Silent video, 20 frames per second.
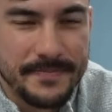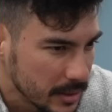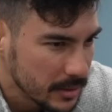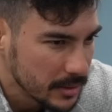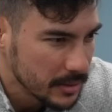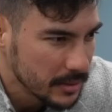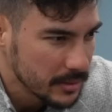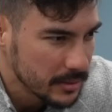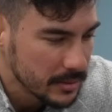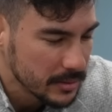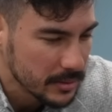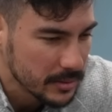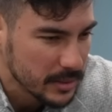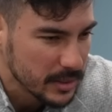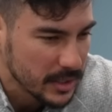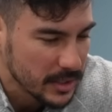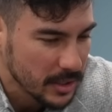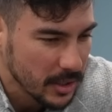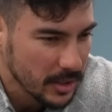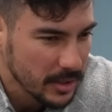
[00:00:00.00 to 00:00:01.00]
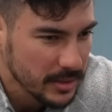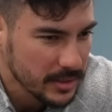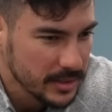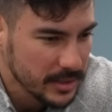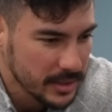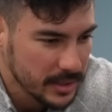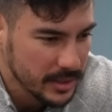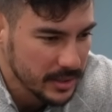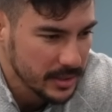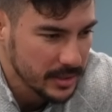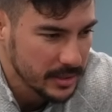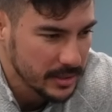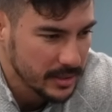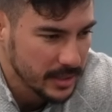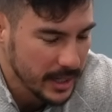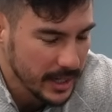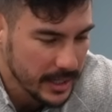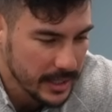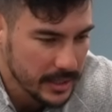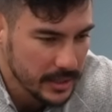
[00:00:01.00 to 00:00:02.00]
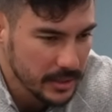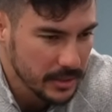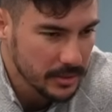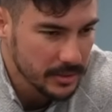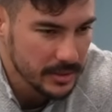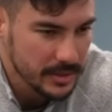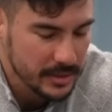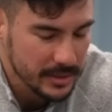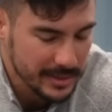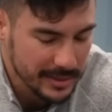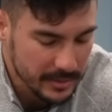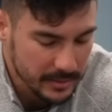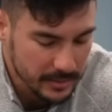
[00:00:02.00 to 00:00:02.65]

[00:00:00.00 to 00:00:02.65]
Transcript: you know, it's hard to diagnose